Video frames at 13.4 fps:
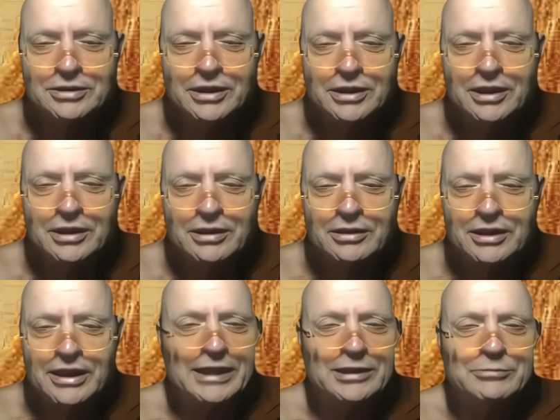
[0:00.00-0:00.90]
uh,
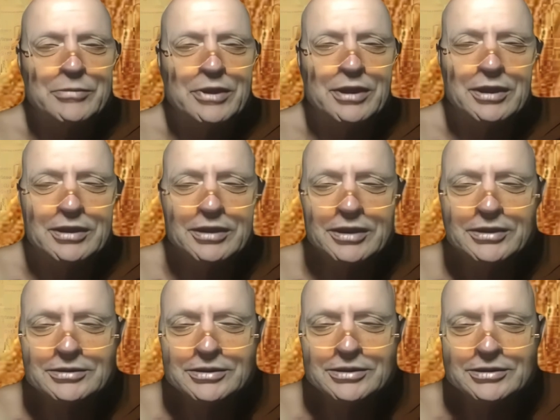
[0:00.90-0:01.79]
landmark
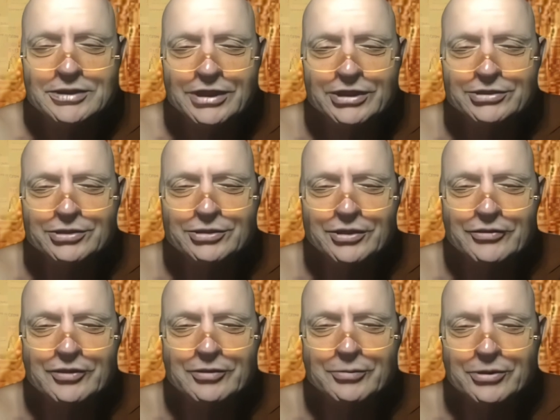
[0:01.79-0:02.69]
in the history of
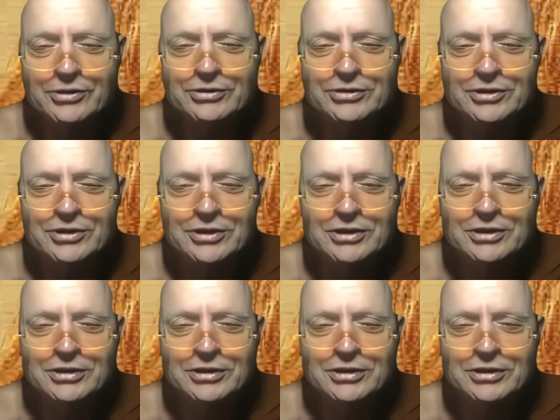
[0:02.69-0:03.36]
the monastery